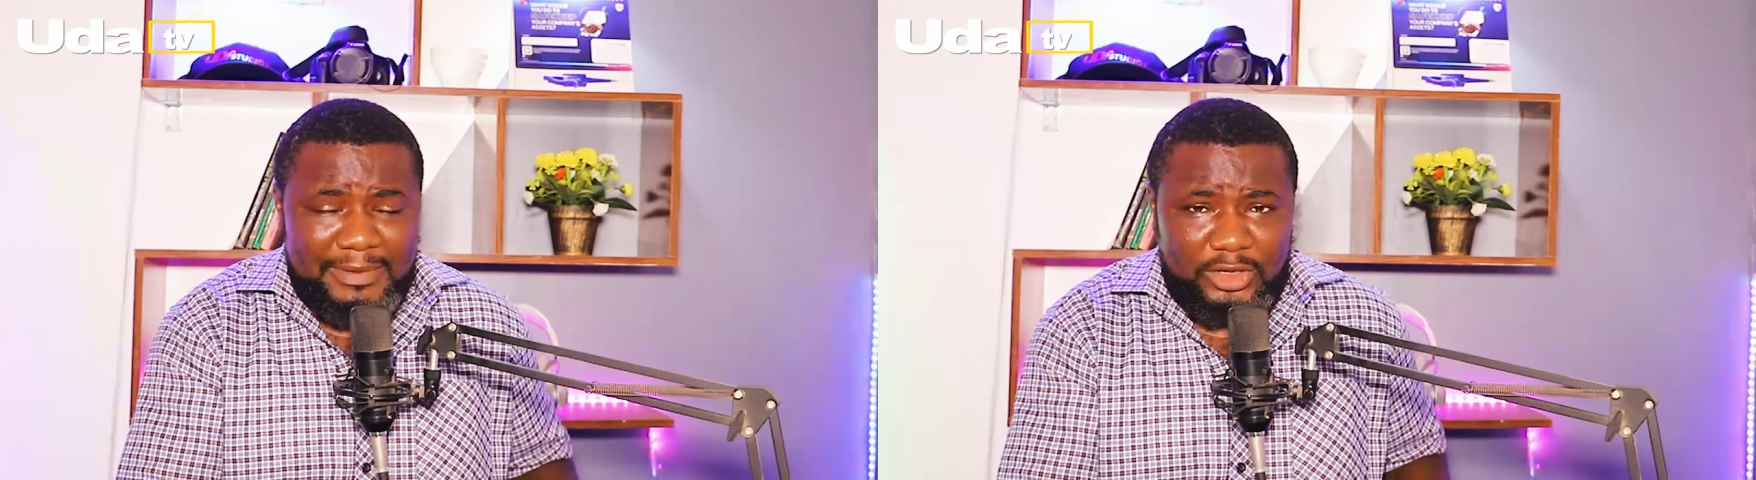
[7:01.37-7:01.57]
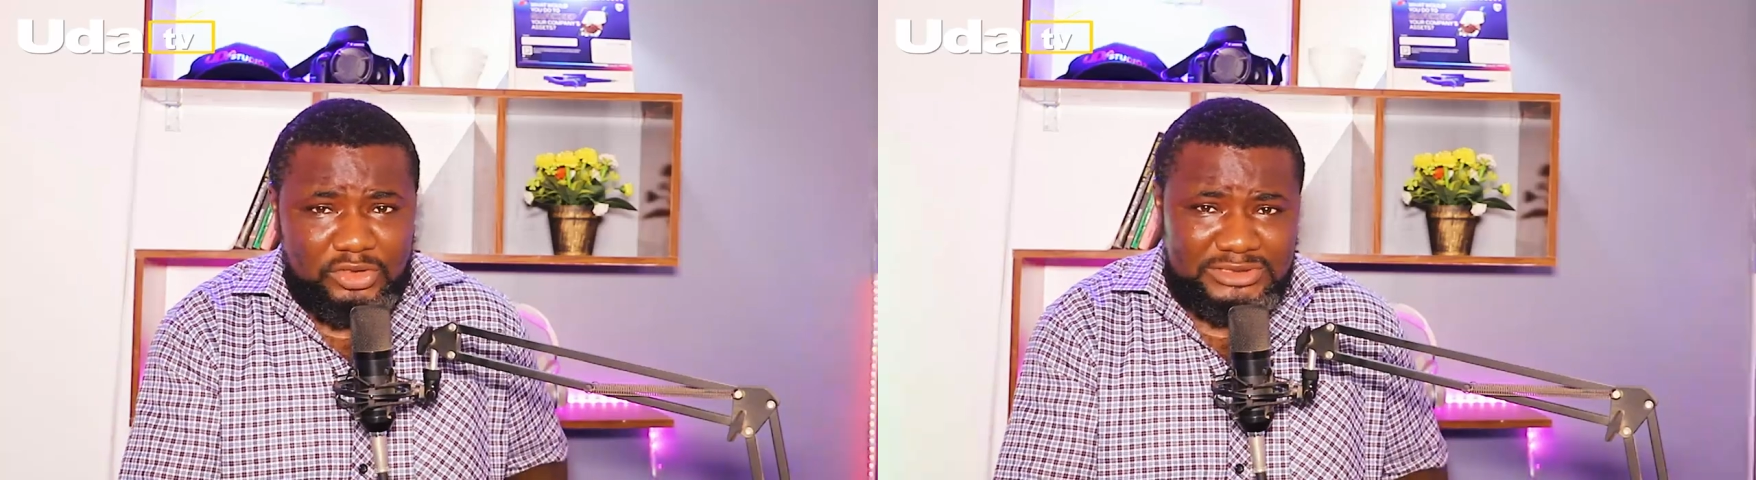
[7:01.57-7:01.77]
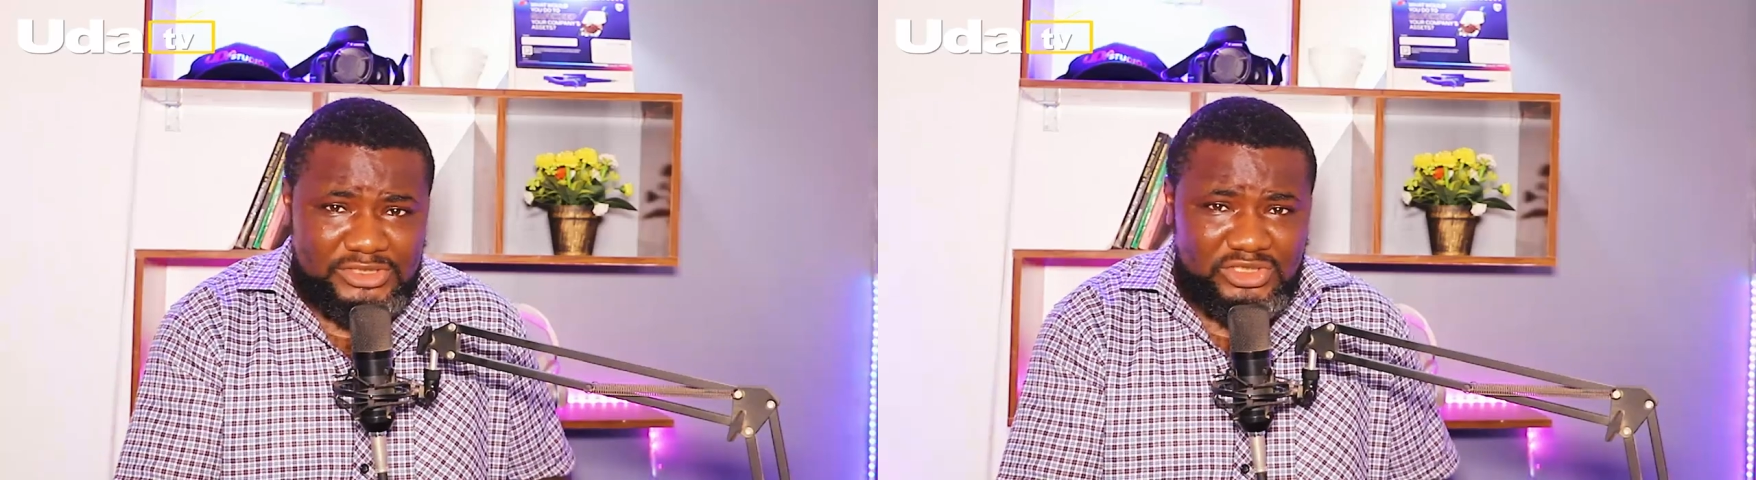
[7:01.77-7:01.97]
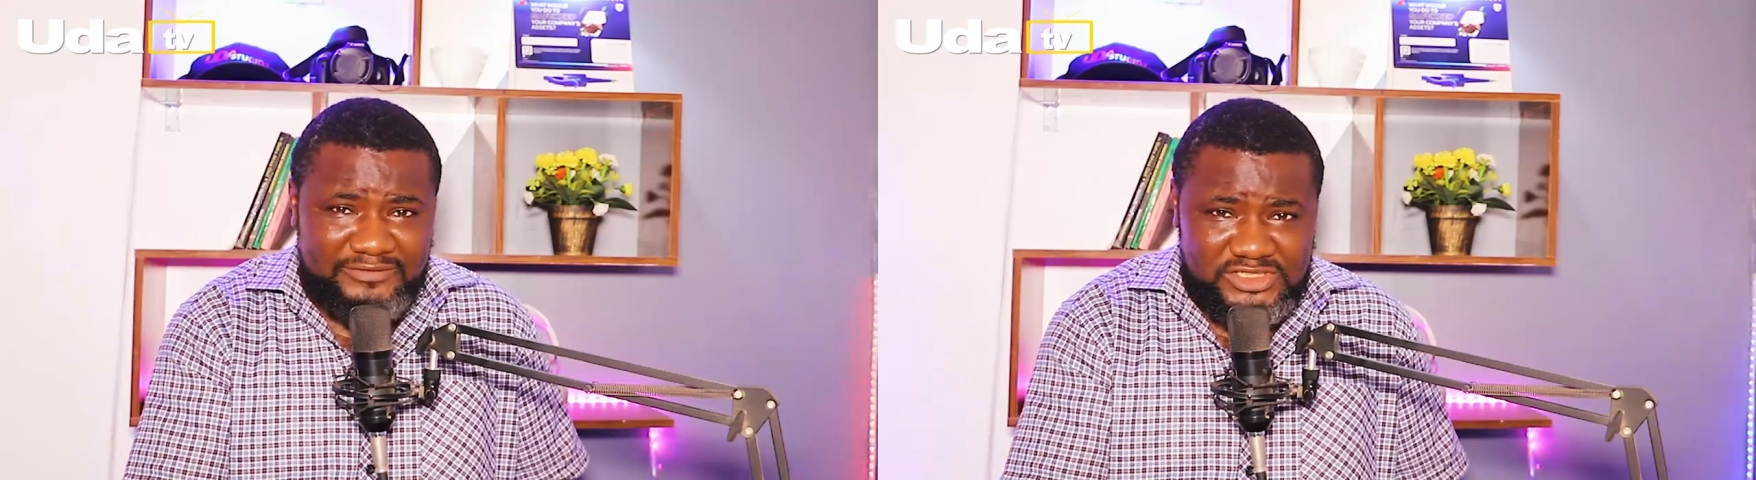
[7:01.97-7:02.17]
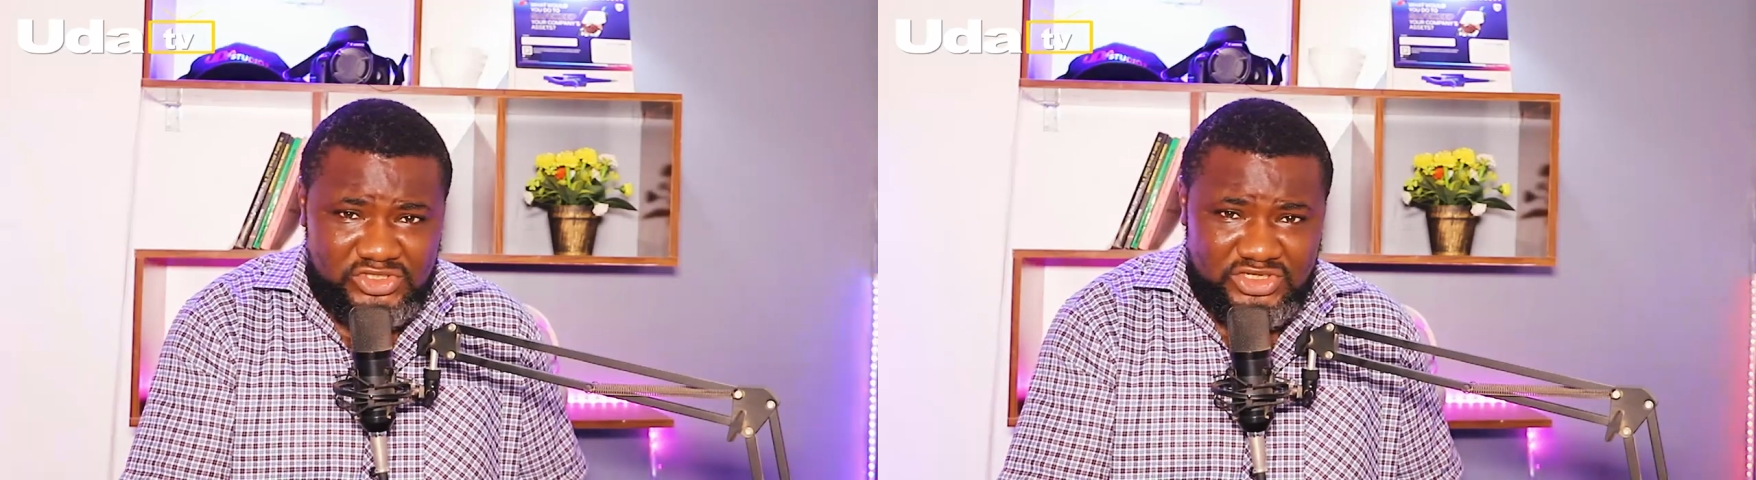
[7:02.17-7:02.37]
my content, you
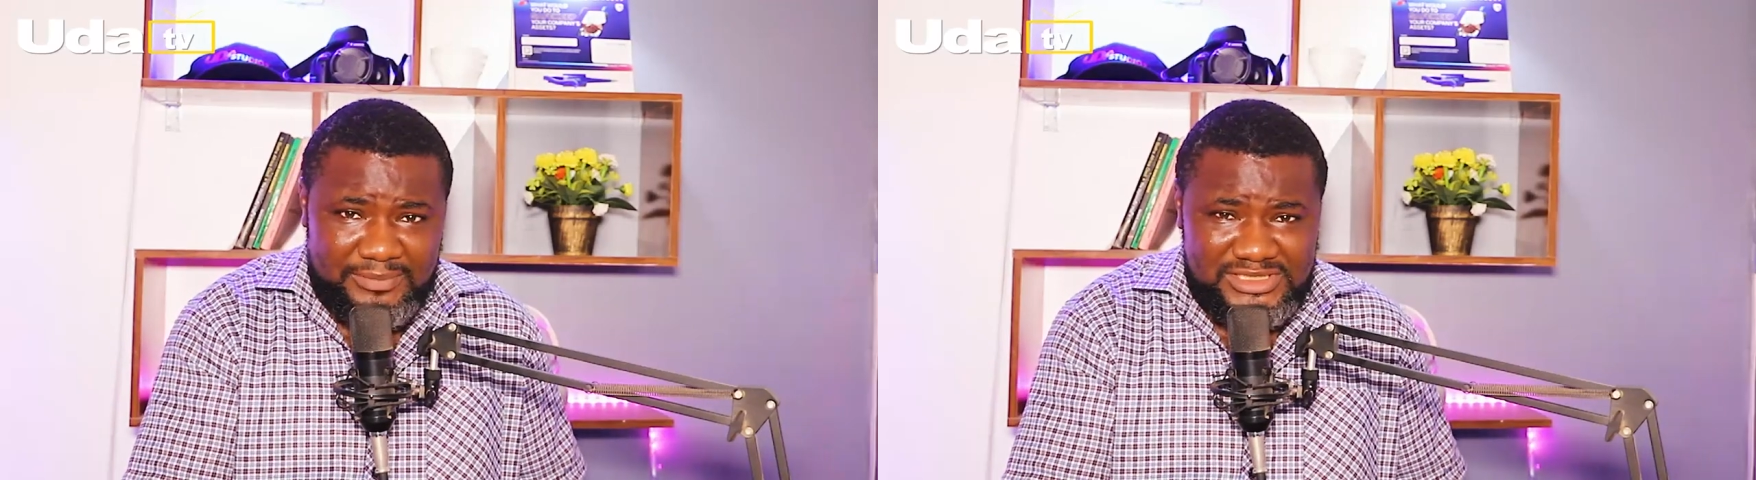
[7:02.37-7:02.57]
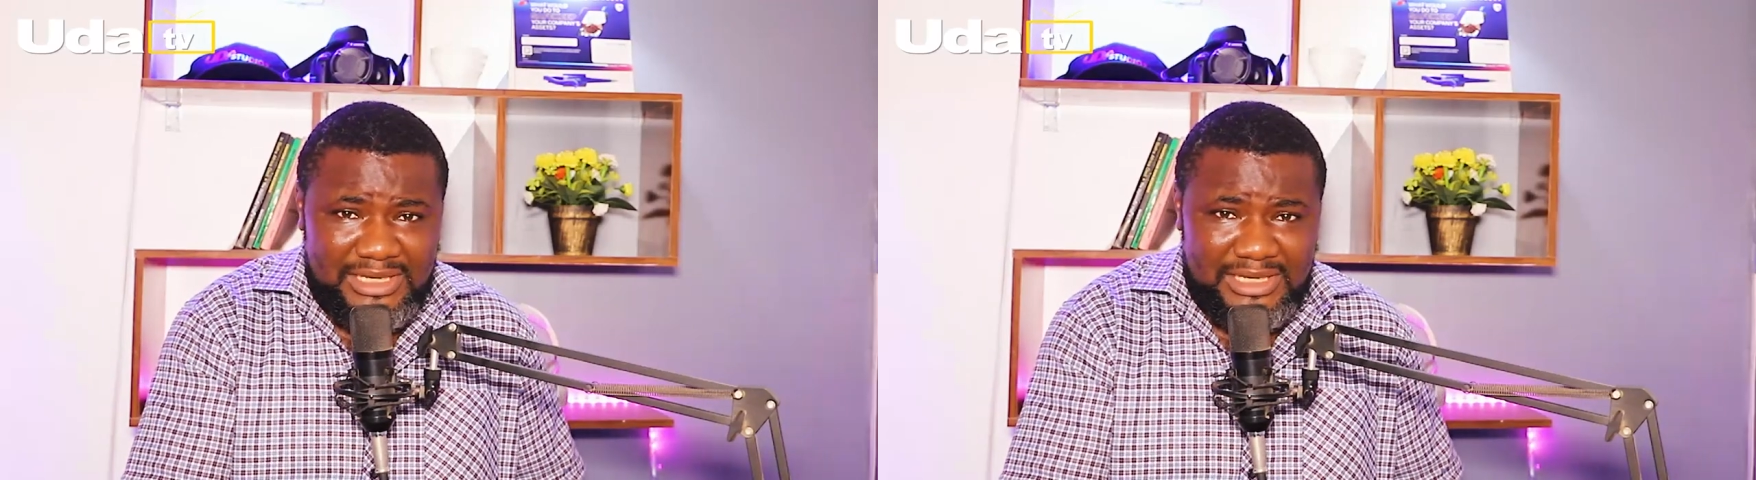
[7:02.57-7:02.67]
never subscribe.